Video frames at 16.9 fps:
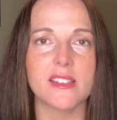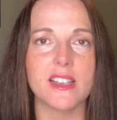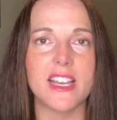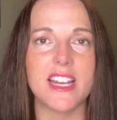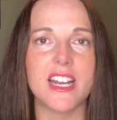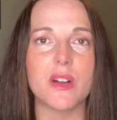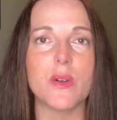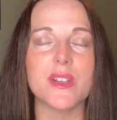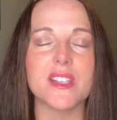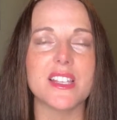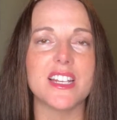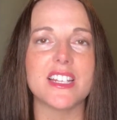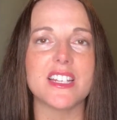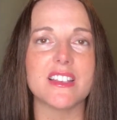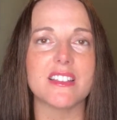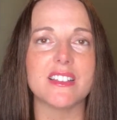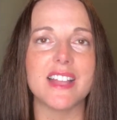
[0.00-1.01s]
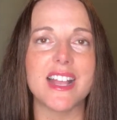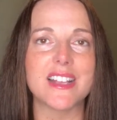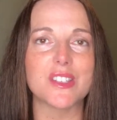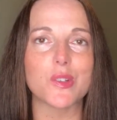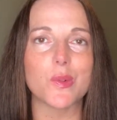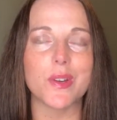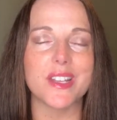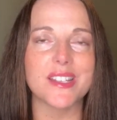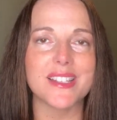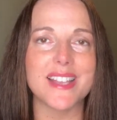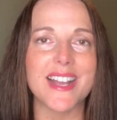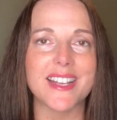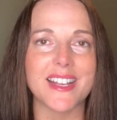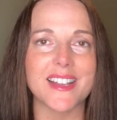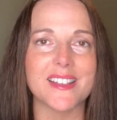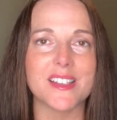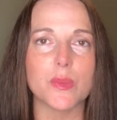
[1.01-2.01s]
and it wasn't until the last 20
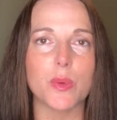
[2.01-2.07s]
seconds